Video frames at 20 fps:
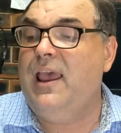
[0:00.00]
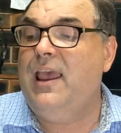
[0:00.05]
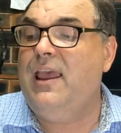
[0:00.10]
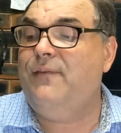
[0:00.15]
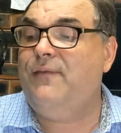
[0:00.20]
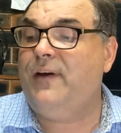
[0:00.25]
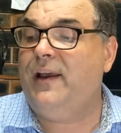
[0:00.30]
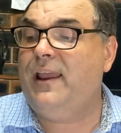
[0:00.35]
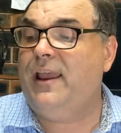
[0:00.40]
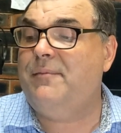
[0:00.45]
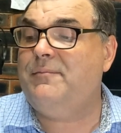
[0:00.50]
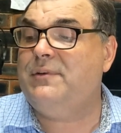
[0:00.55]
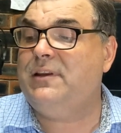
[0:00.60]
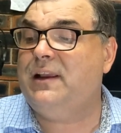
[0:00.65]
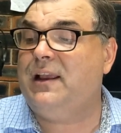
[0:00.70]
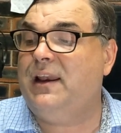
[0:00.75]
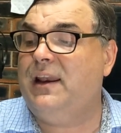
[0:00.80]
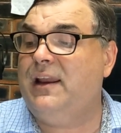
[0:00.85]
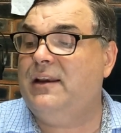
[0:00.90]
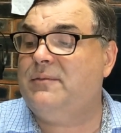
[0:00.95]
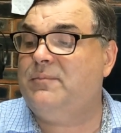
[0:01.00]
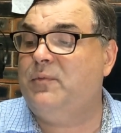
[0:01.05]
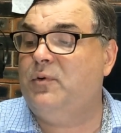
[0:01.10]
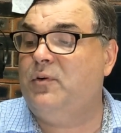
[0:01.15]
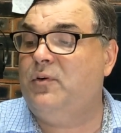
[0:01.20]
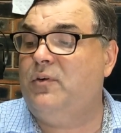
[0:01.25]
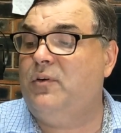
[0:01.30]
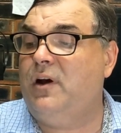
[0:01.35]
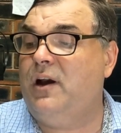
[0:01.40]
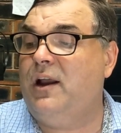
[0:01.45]
If I am to collect
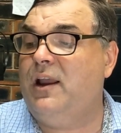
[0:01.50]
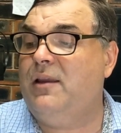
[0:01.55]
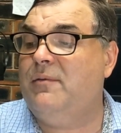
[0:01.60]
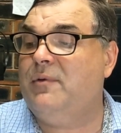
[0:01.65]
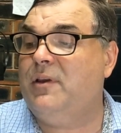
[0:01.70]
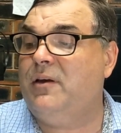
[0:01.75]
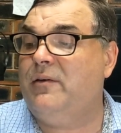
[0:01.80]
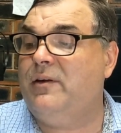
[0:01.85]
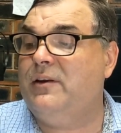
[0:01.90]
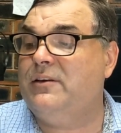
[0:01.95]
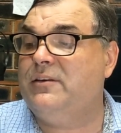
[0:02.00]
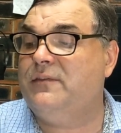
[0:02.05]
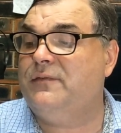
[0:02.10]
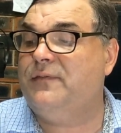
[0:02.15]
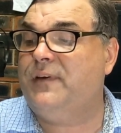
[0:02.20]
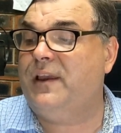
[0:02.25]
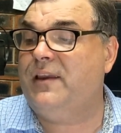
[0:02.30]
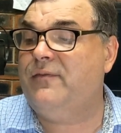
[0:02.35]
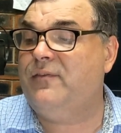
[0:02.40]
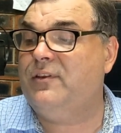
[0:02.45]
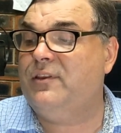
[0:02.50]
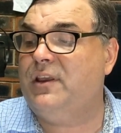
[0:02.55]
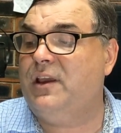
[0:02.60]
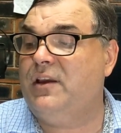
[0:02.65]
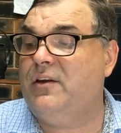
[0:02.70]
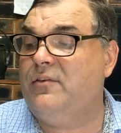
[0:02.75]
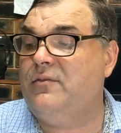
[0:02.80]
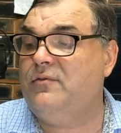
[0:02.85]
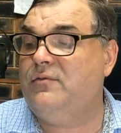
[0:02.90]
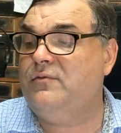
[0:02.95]
more, I am going to favour
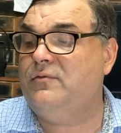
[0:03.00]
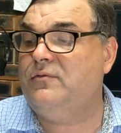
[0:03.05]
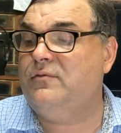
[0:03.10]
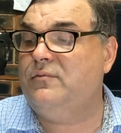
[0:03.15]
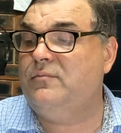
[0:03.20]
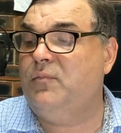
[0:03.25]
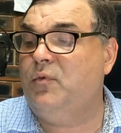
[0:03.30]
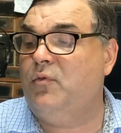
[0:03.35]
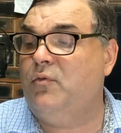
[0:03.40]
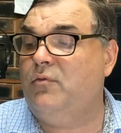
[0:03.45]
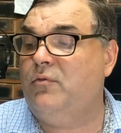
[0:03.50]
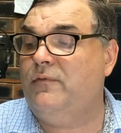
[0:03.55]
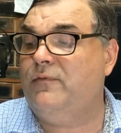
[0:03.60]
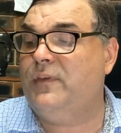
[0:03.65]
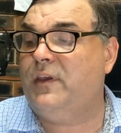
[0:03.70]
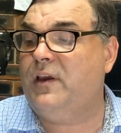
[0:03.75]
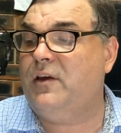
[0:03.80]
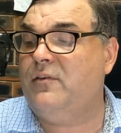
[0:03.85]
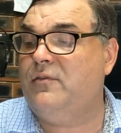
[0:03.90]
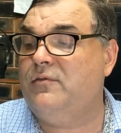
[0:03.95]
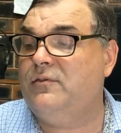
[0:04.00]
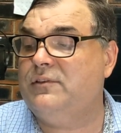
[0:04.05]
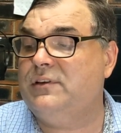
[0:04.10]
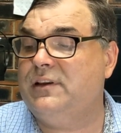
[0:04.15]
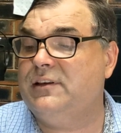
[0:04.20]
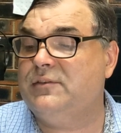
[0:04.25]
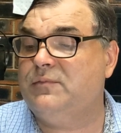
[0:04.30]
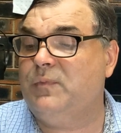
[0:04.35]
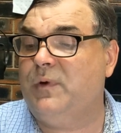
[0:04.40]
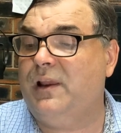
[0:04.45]
though more of those
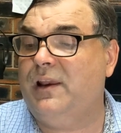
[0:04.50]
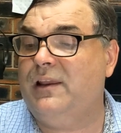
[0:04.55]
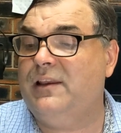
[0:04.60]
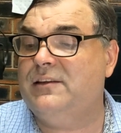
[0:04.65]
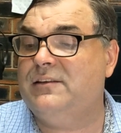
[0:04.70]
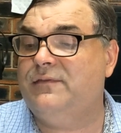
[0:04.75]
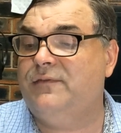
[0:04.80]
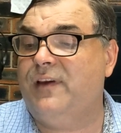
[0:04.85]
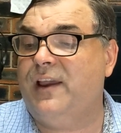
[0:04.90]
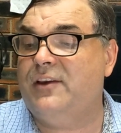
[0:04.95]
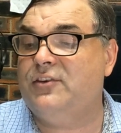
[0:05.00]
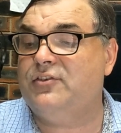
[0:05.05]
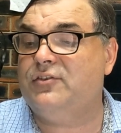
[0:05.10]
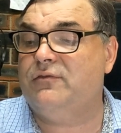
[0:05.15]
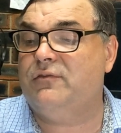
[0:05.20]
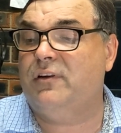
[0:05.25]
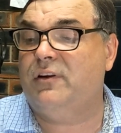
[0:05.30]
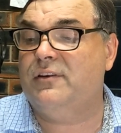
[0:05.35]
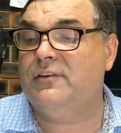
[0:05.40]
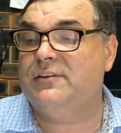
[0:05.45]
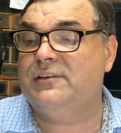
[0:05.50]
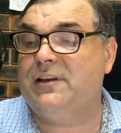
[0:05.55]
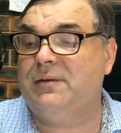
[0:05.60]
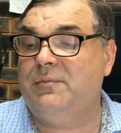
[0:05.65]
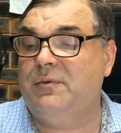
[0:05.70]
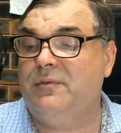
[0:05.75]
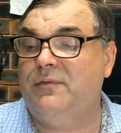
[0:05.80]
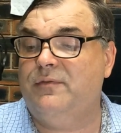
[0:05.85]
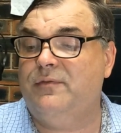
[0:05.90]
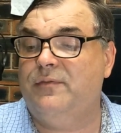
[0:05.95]
as well as Vacheron.
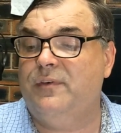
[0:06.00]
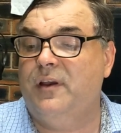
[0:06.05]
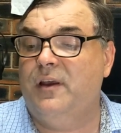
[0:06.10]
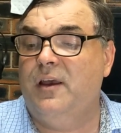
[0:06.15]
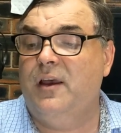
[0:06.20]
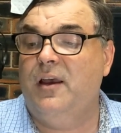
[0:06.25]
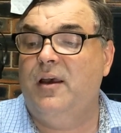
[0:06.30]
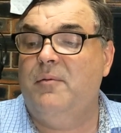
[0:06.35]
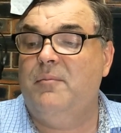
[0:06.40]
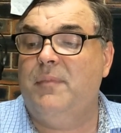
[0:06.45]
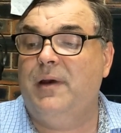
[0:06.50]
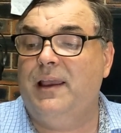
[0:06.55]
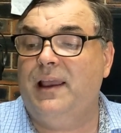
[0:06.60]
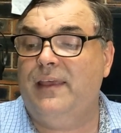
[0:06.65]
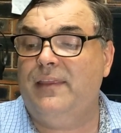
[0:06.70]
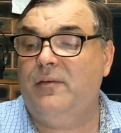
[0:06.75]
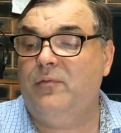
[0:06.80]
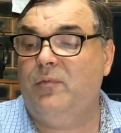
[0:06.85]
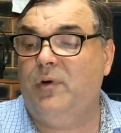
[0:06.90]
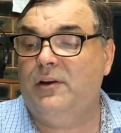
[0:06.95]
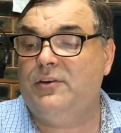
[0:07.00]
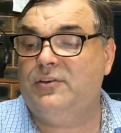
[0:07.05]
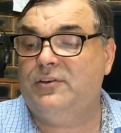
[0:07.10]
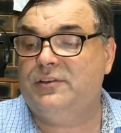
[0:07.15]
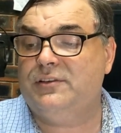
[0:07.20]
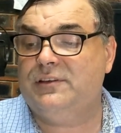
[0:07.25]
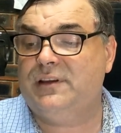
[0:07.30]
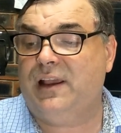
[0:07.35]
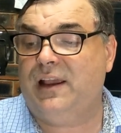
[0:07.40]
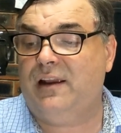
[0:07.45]
Some of my other
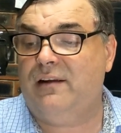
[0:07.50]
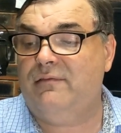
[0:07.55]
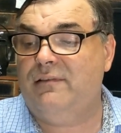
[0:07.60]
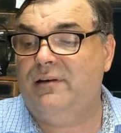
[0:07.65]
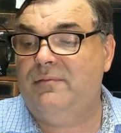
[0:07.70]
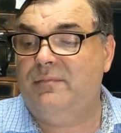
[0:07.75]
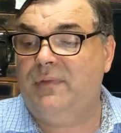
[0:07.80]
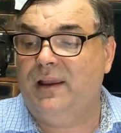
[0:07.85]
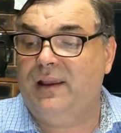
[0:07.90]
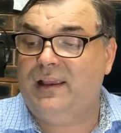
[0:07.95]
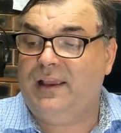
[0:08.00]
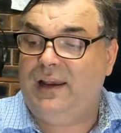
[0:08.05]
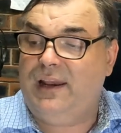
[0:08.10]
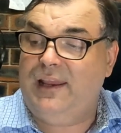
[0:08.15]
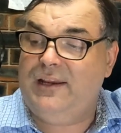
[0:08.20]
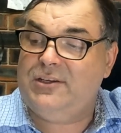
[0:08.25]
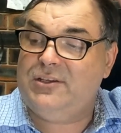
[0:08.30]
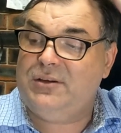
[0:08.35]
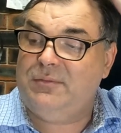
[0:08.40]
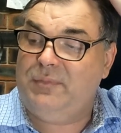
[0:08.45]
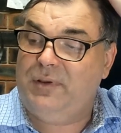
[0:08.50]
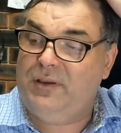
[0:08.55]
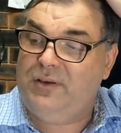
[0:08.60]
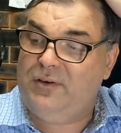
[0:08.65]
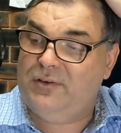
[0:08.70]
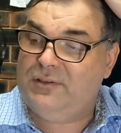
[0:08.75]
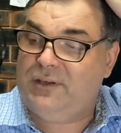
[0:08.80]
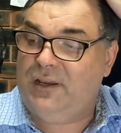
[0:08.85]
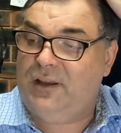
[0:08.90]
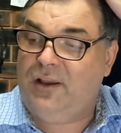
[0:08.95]
watches are in my collection
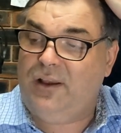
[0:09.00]
because I